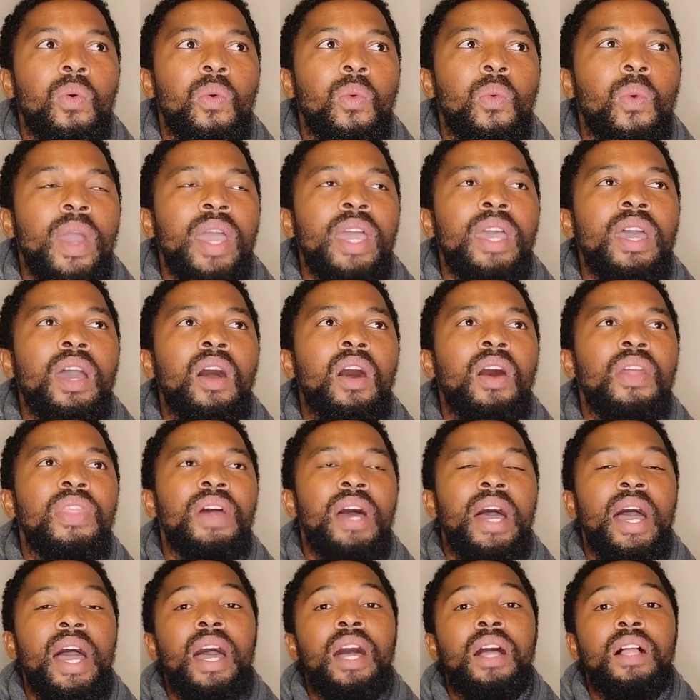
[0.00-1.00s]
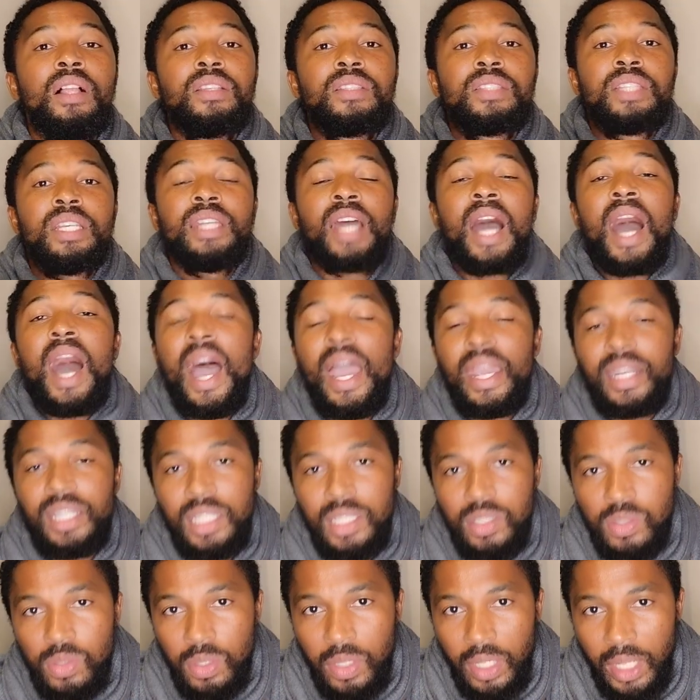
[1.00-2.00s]
where are the L's that I
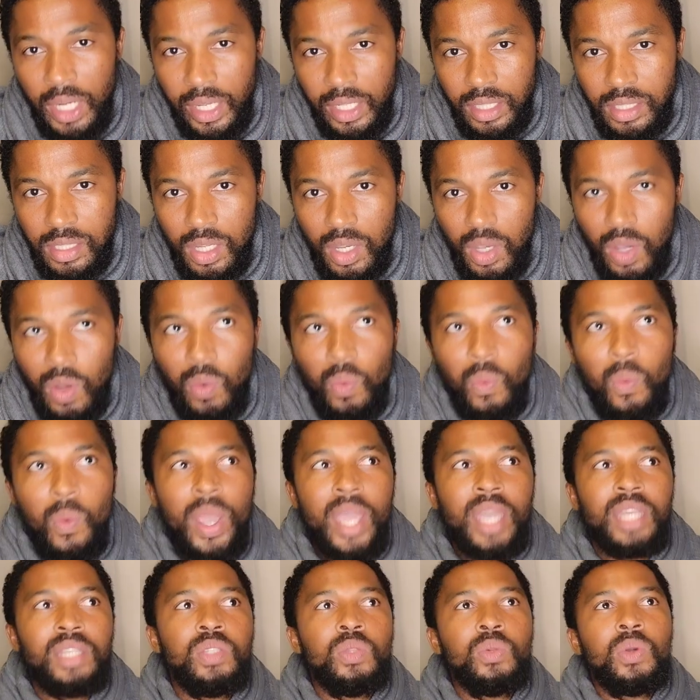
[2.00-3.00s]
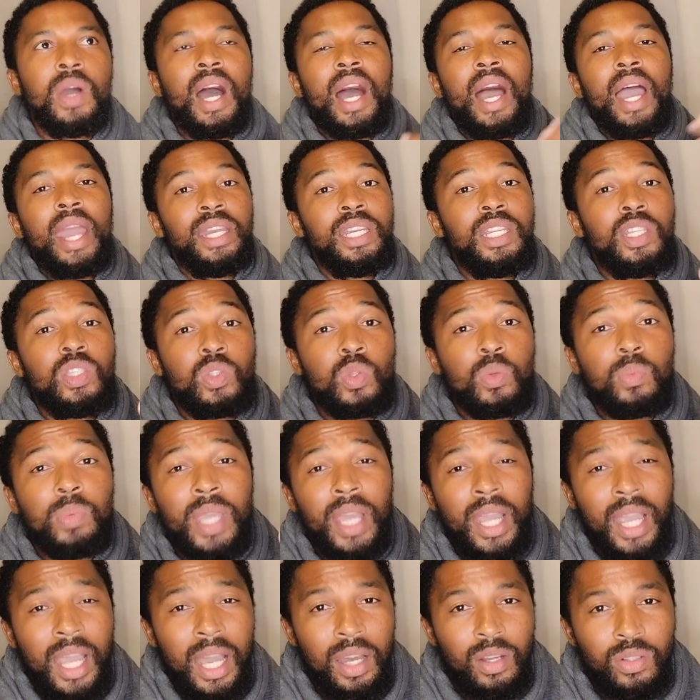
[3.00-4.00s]
need to collect? Where do I need to
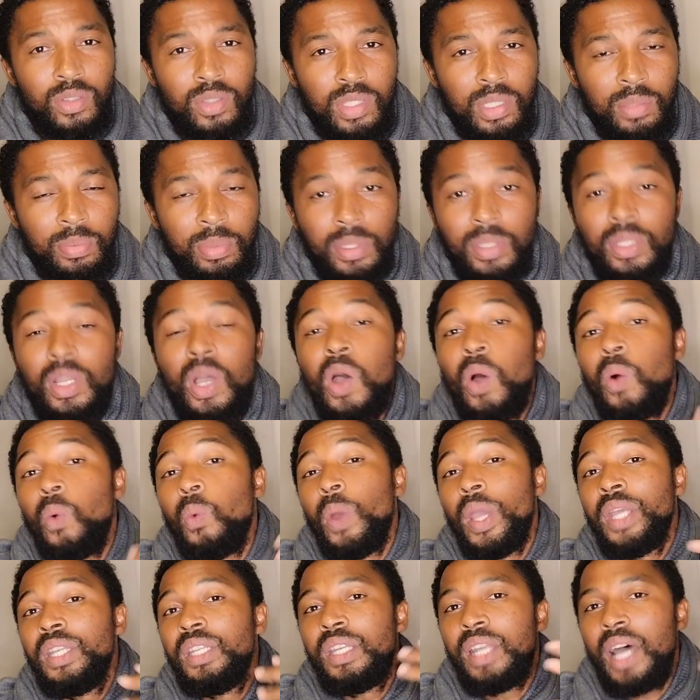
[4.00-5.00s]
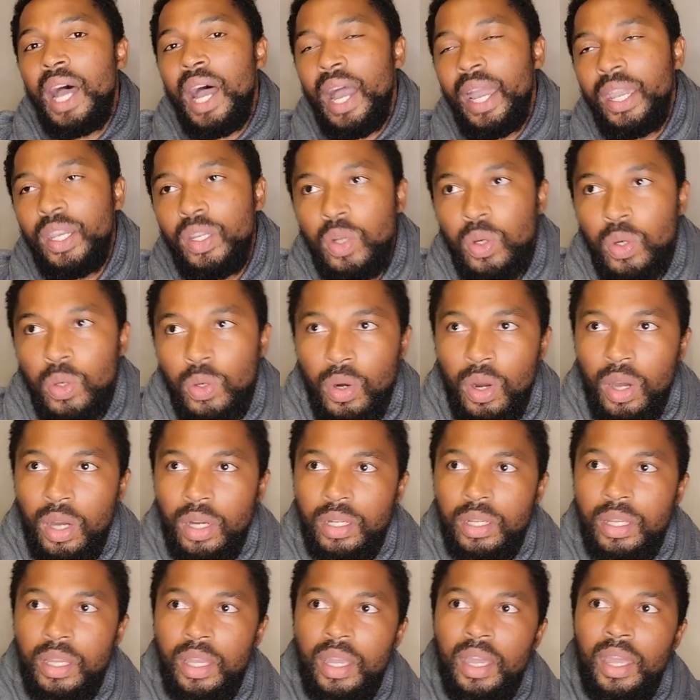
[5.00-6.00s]
be accountable? Where did I go wrong?
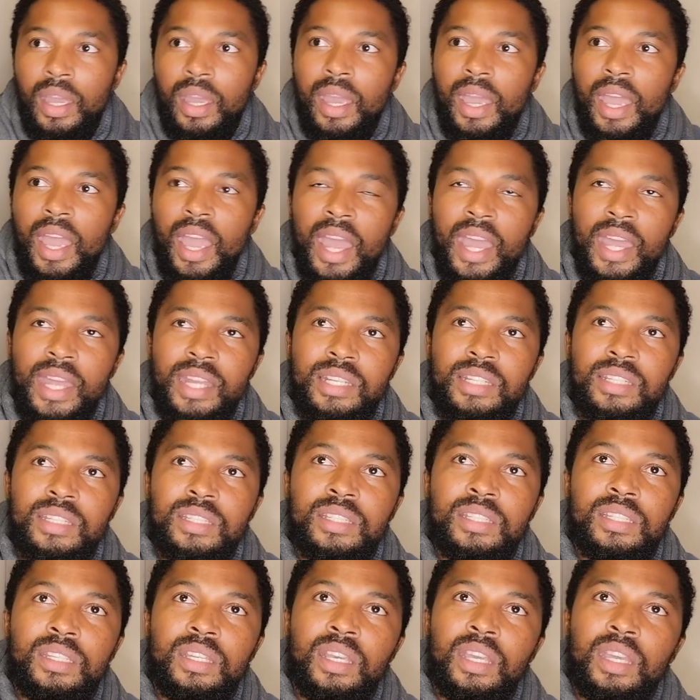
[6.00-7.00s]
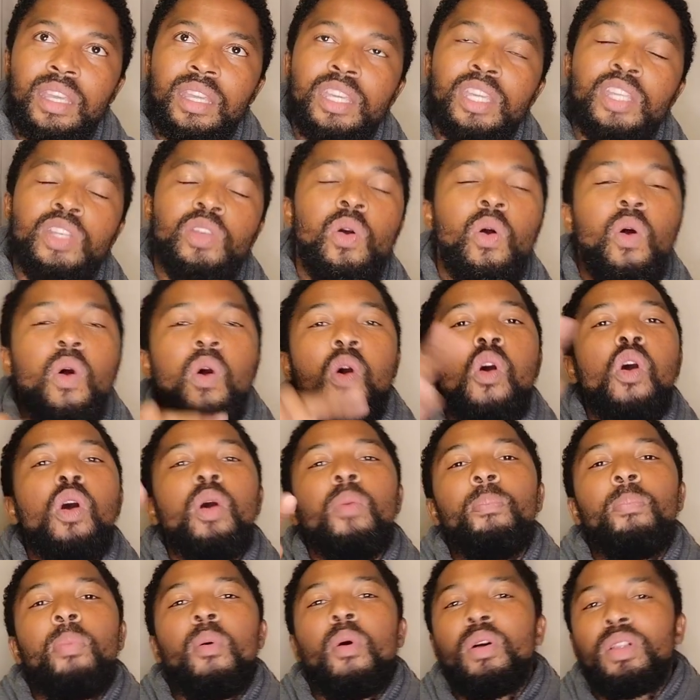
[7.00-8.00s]
And it
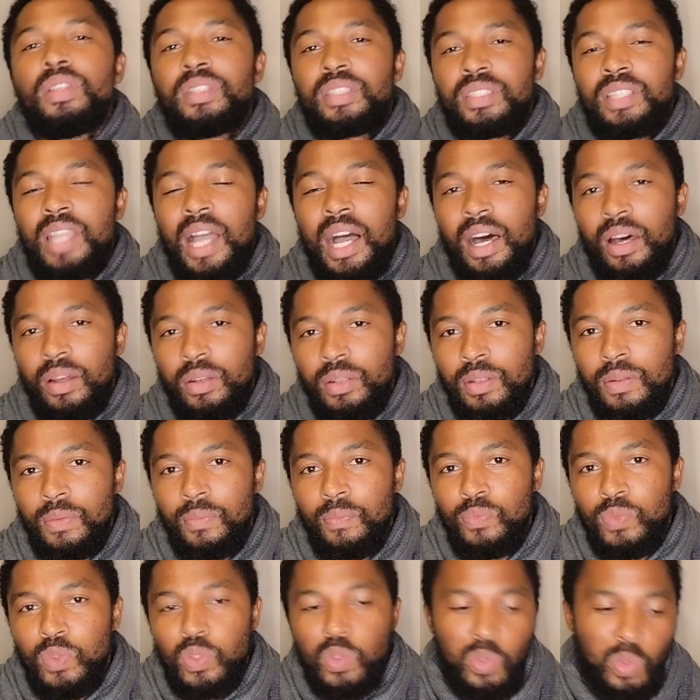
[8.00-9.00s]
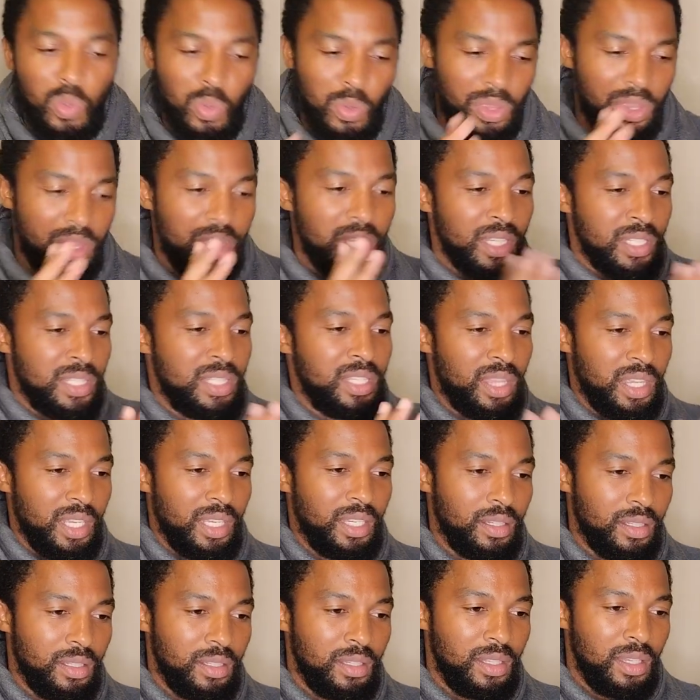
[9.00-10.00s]
all boils down to this
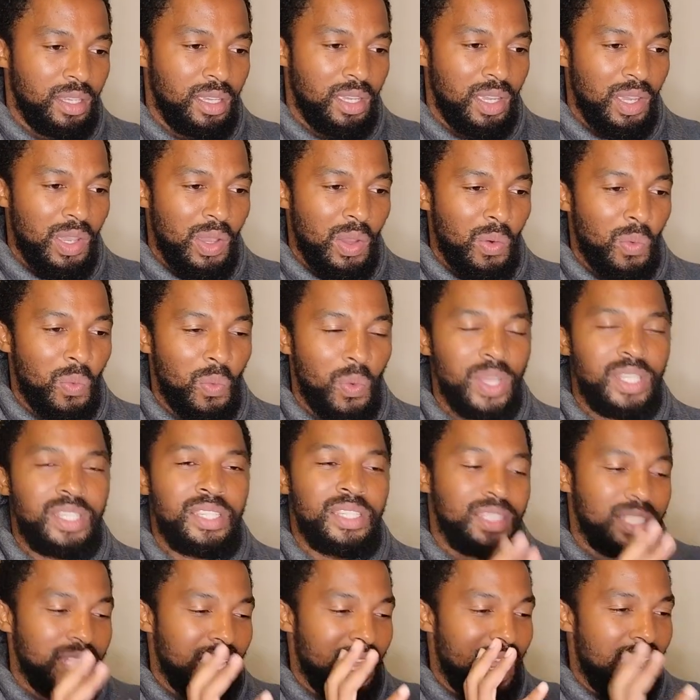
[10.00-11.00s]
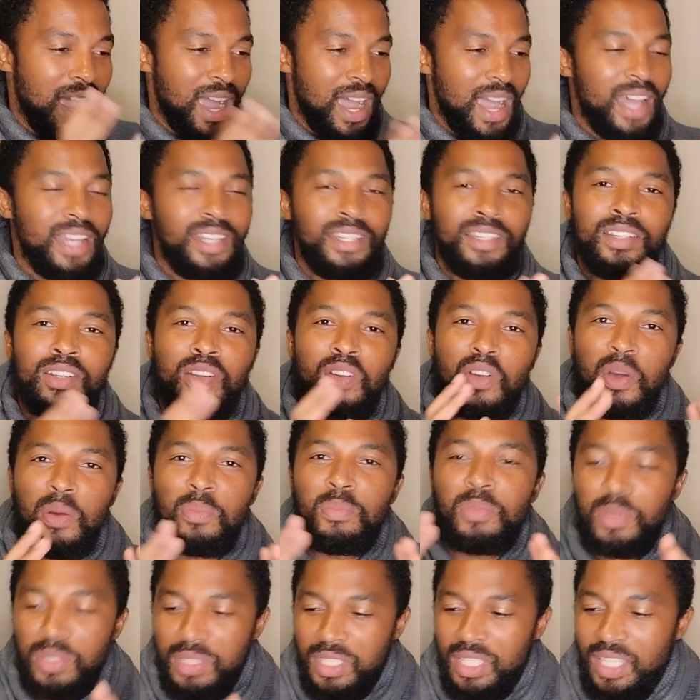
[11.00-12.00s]
thing, which is
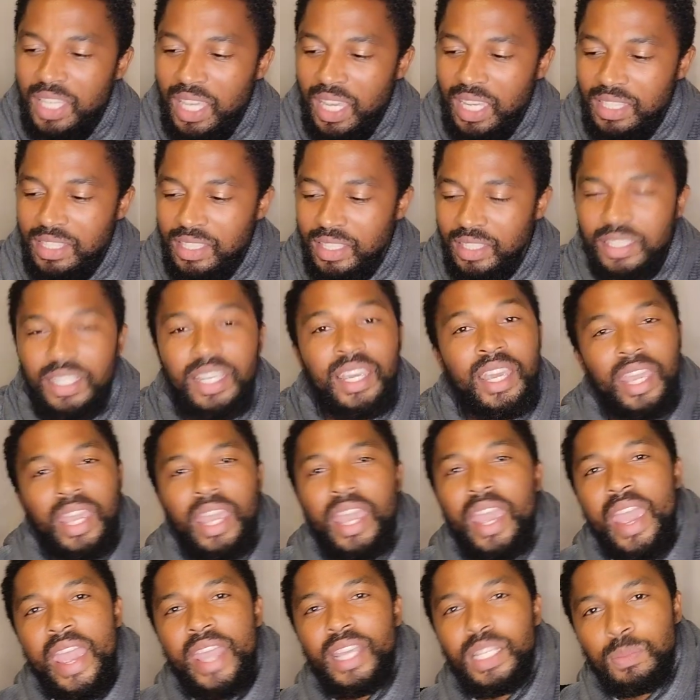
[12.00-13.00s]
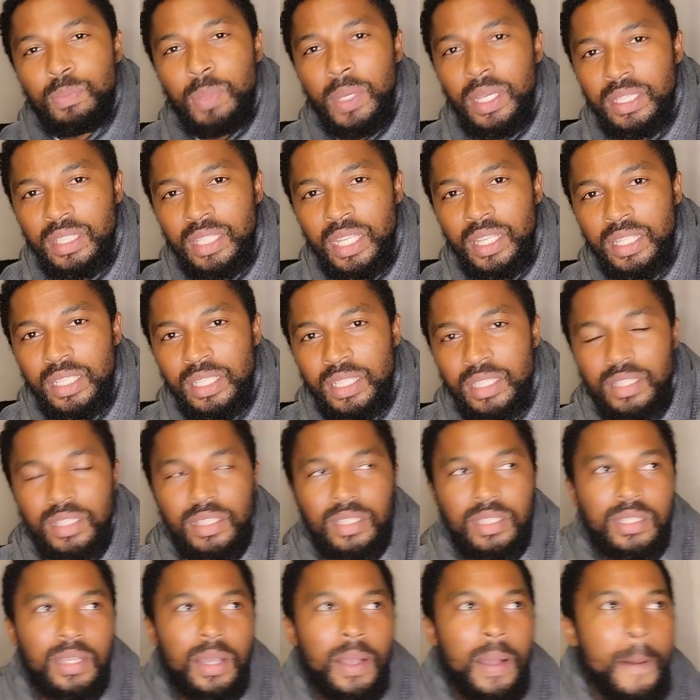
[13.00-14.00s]
uncommunicated
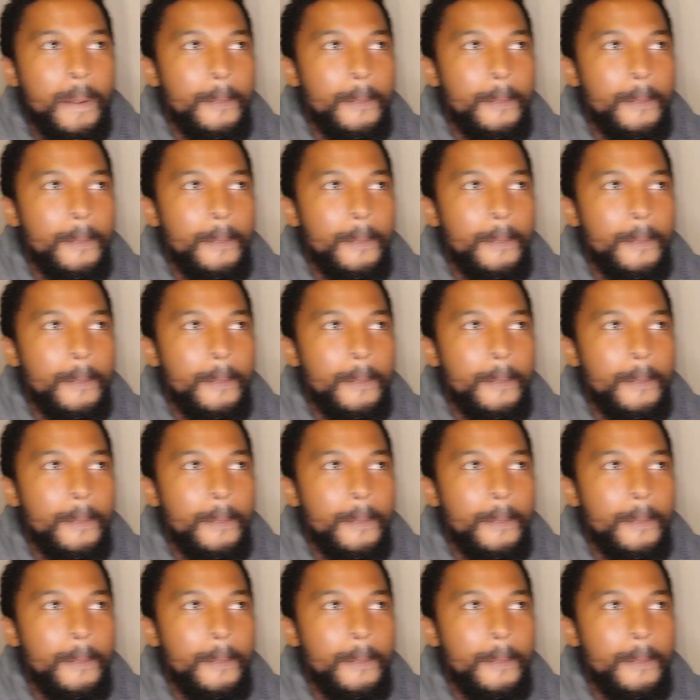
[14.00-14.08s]
expectations.